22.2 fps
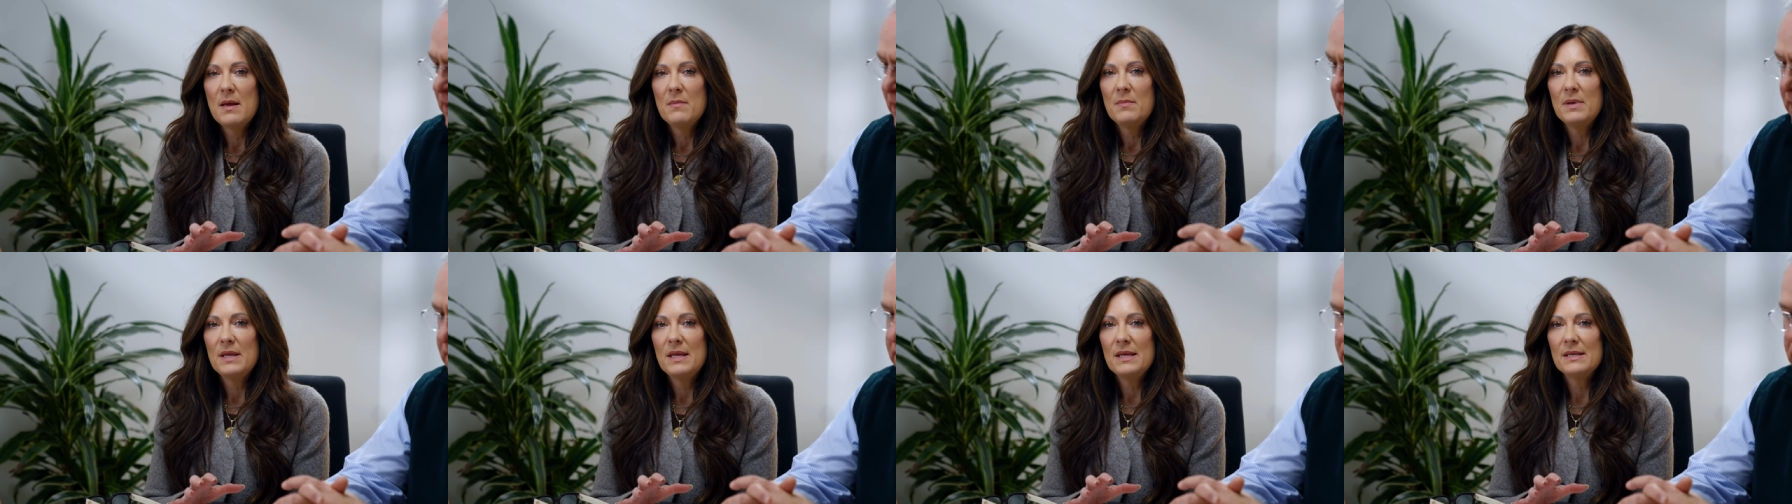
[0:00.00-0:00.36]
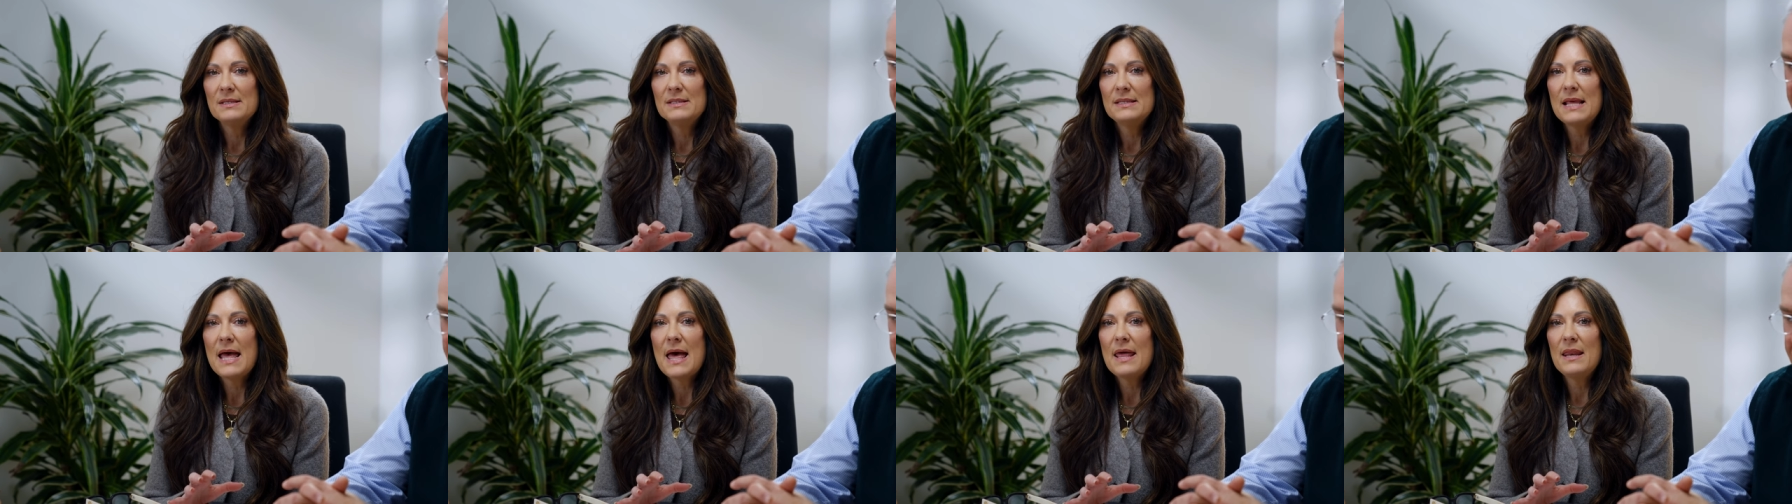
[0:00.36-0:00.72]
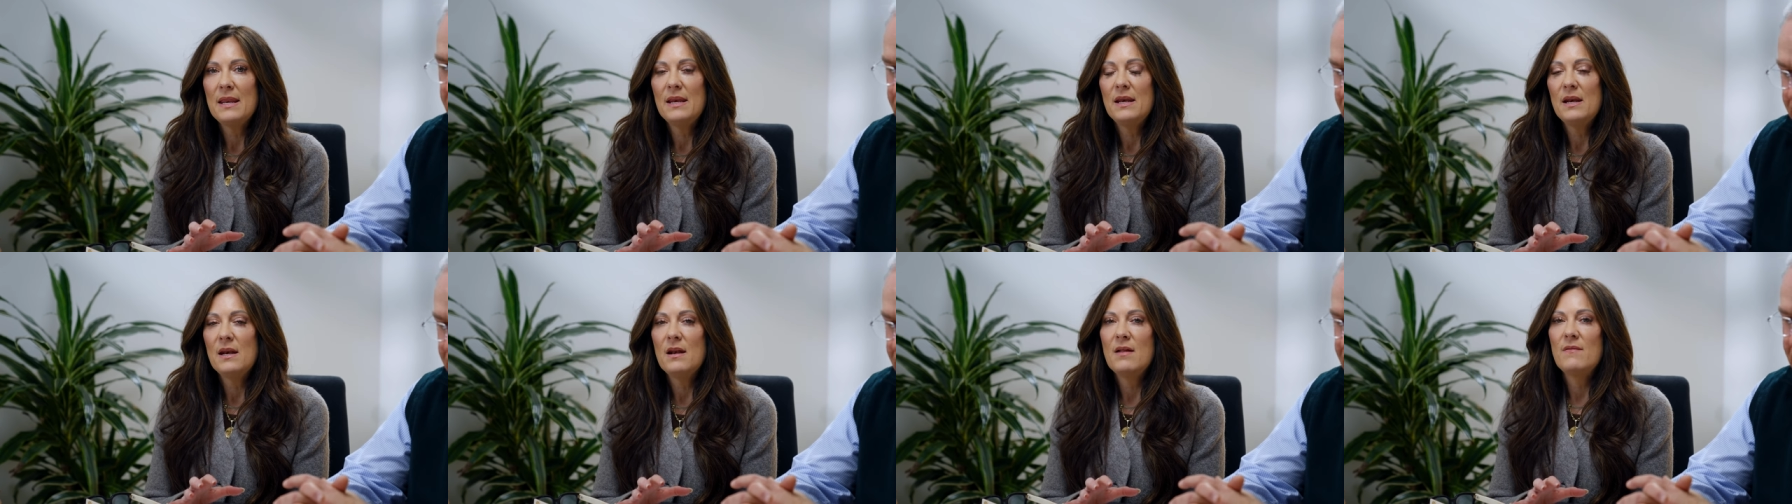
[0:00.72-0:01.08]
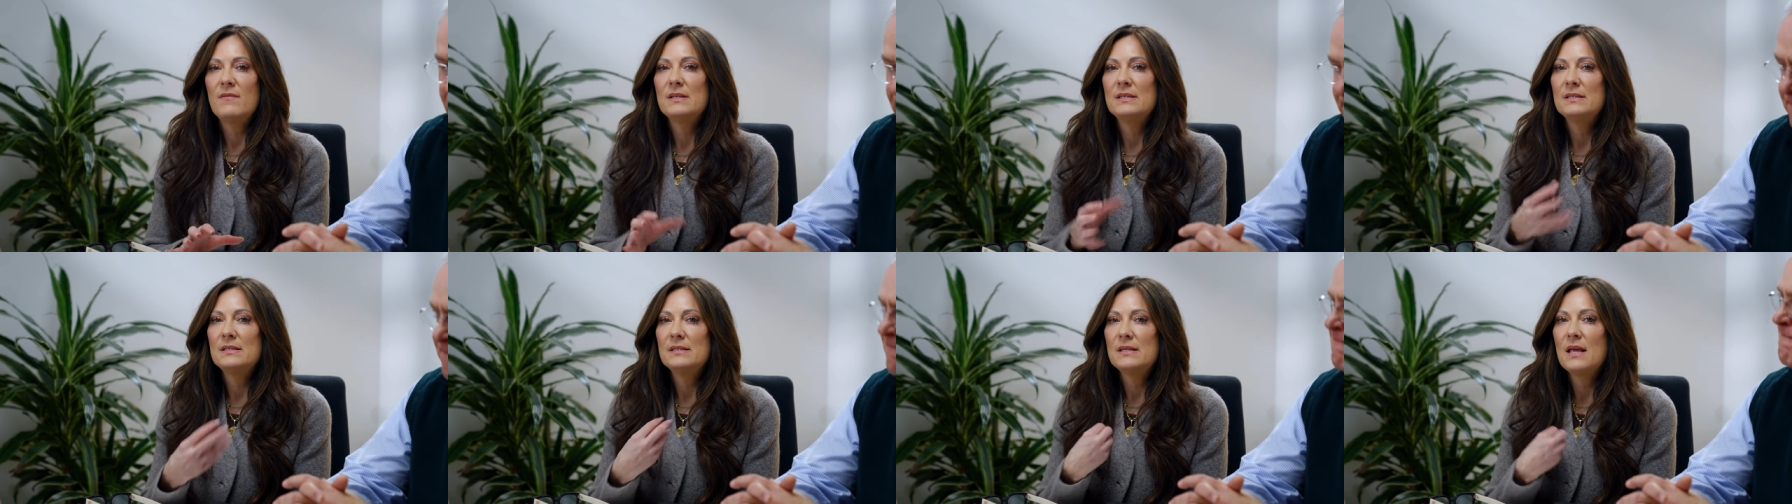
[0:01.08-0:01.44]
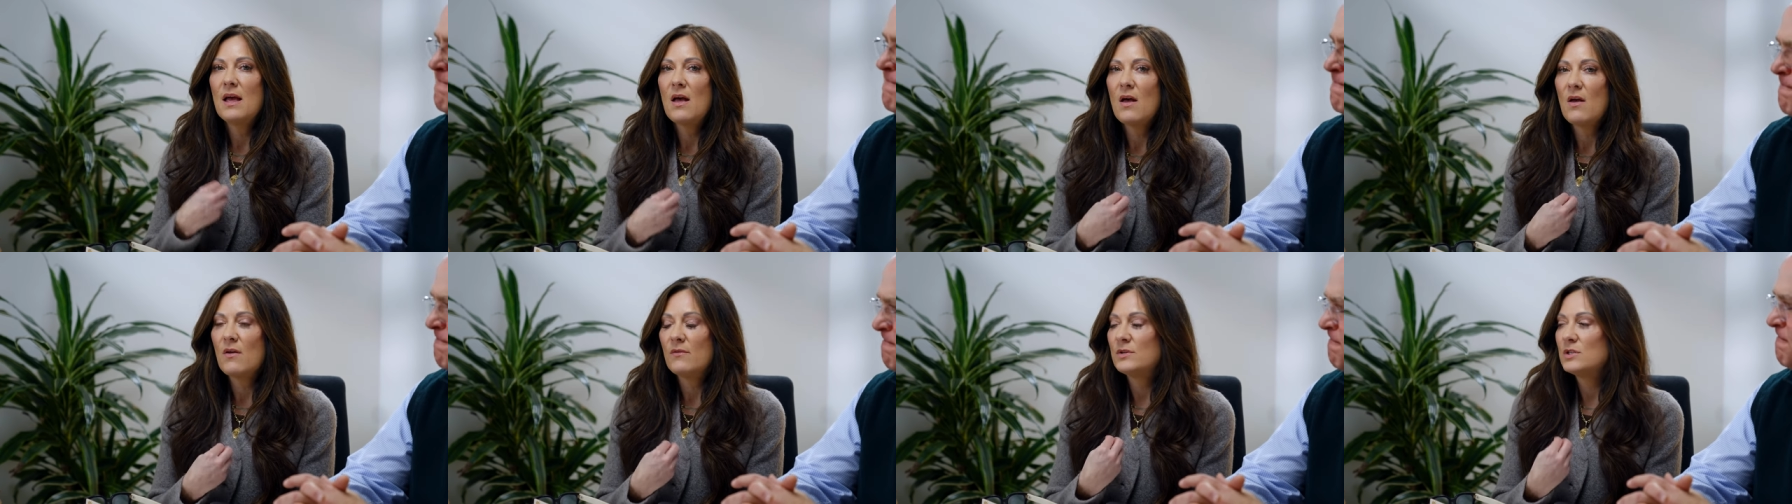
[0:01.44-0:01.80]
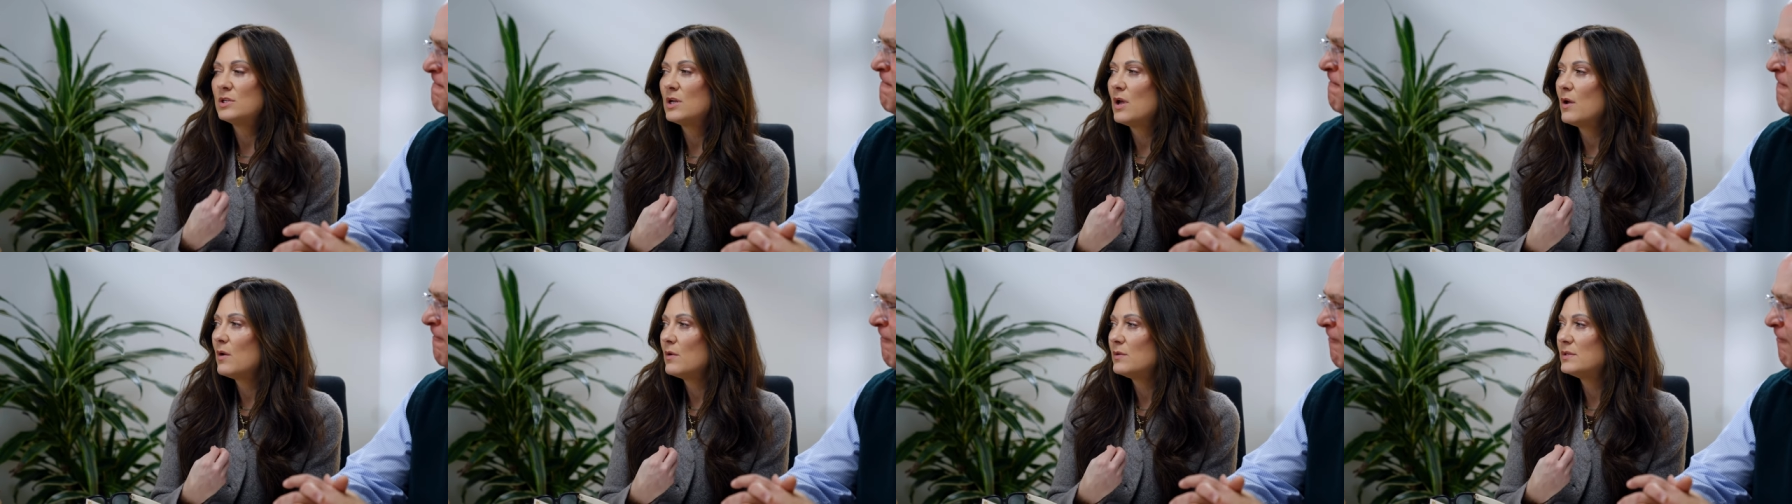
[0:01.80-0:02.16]
Because that in and of itself
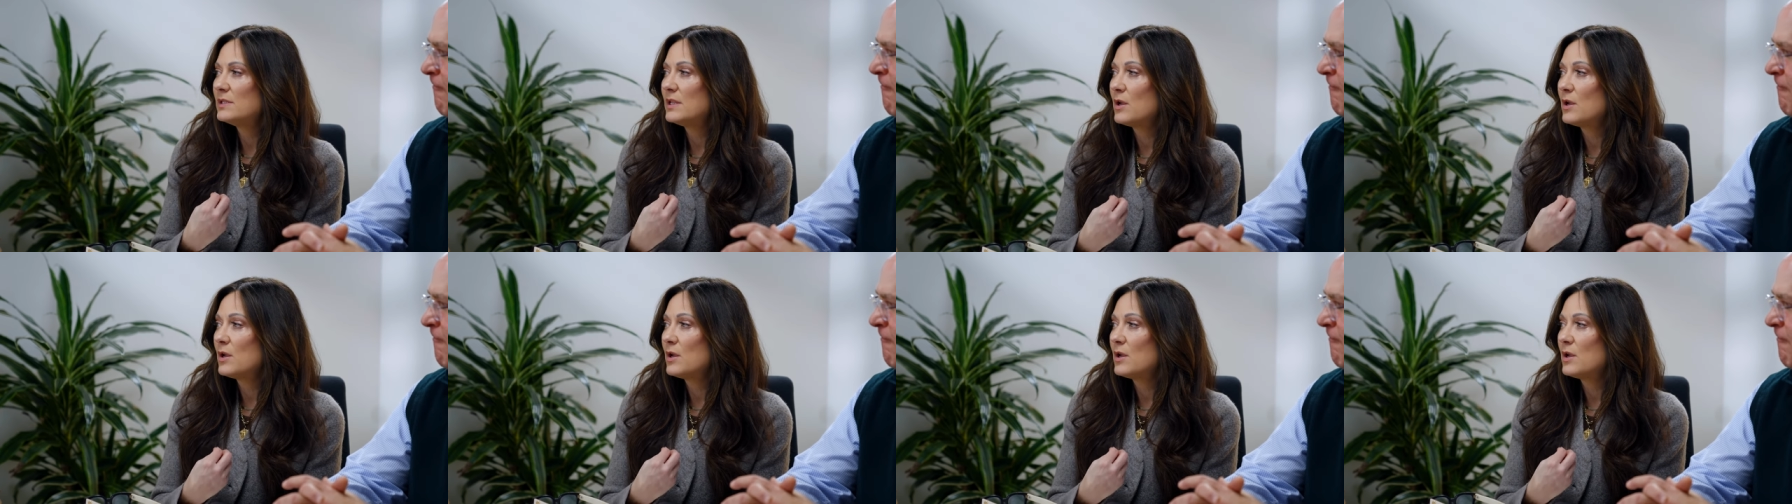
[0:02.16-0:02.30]
shows